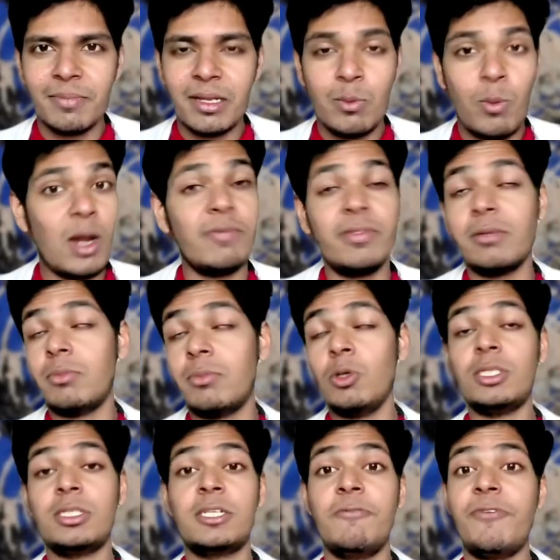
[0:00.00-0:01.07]
One of the
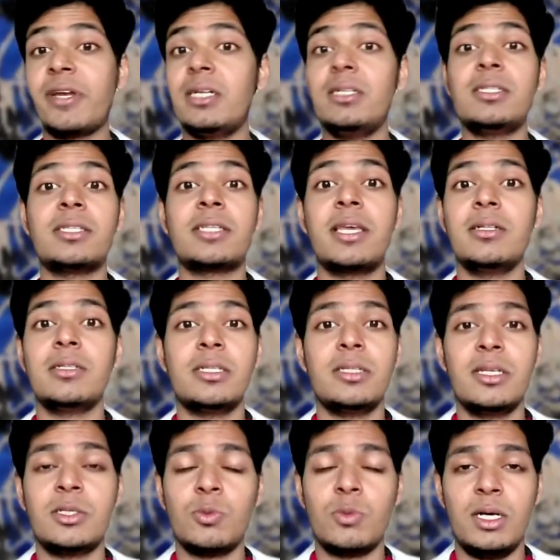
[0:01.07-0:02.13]
most difficult skills in
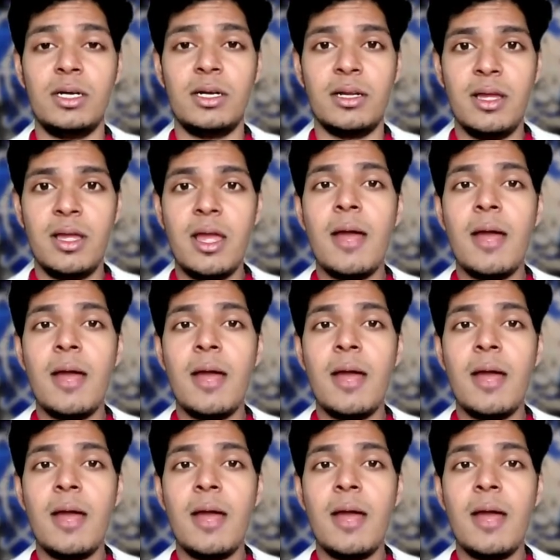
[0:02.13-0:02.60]
this world,